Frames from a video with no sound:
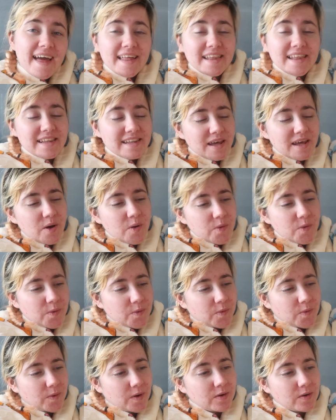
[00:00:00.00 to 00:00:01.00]

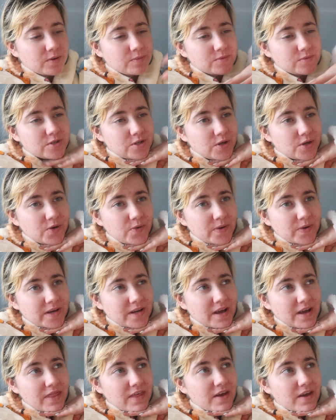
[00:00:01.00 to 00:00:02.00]
Hello, welcome to
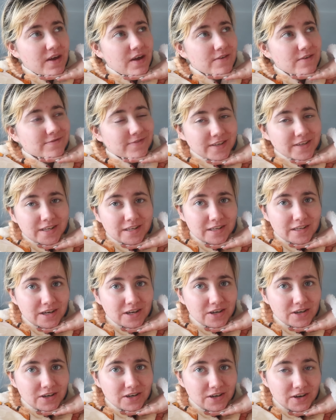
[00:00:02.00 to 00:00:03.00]
another
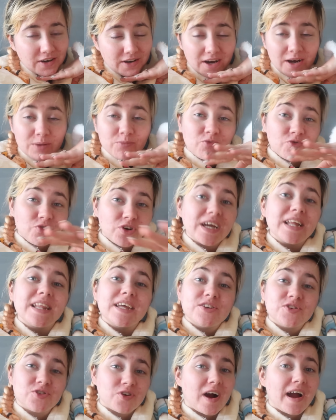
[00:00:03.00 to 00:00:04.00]
vlog. I'm
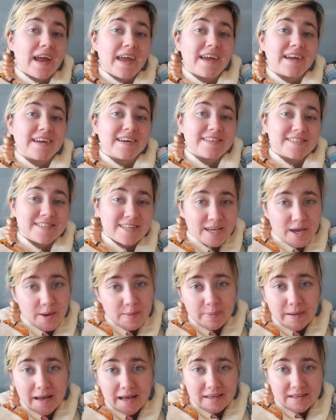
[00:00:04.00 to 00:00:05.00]
really trying to
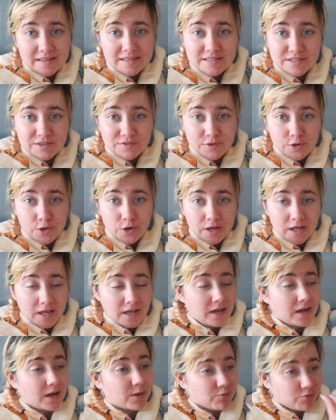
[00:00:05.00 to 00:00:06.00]
get back into
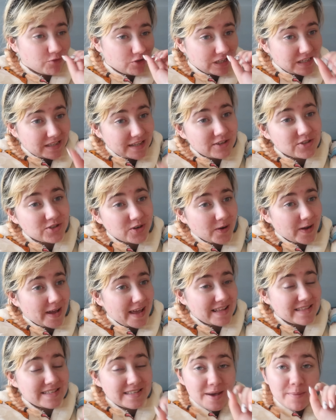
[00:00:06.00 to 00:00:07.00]
vlogging. I'm really
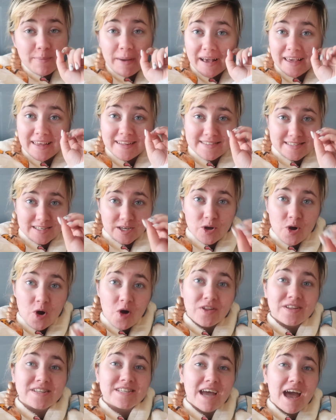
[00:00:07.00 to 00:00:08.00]
trying to get back into
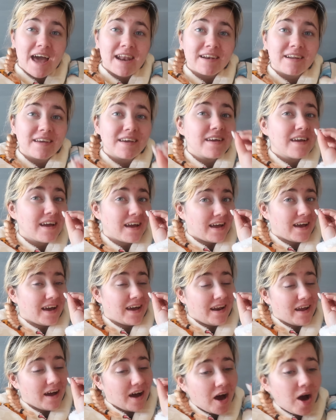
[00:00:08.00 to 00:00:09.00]
content
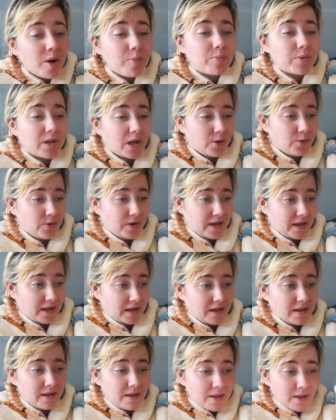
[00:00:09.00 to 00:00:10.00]
and
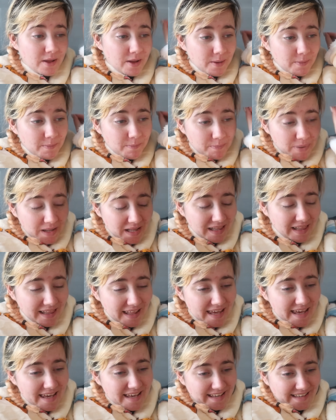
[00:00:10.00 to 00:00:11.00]
uploading.
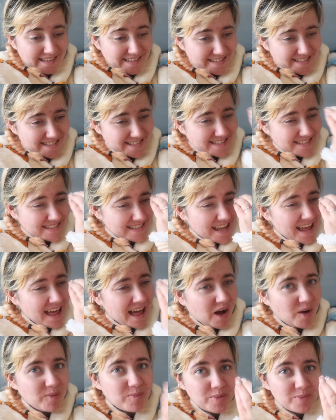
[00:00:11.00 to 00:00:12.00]
Please
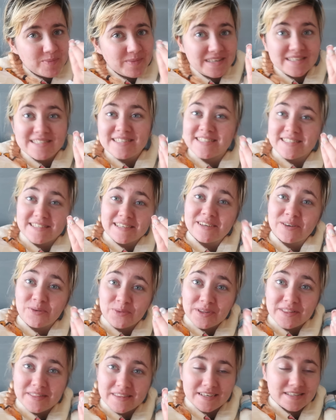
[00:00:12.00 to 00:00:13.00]
help me stick
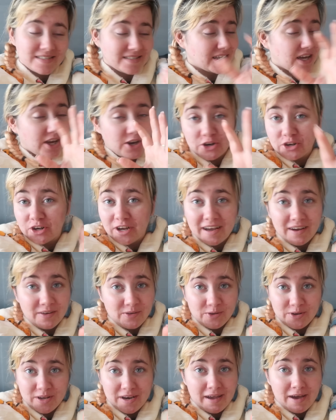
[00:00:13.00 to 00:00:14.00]
with this. I don't know how
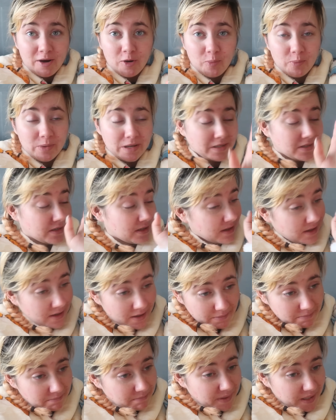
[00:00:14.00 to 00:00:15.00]
you're going to help me,
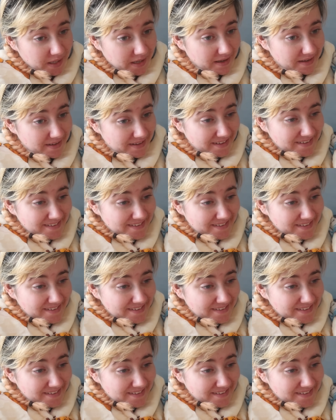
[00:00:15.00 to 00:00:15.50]
but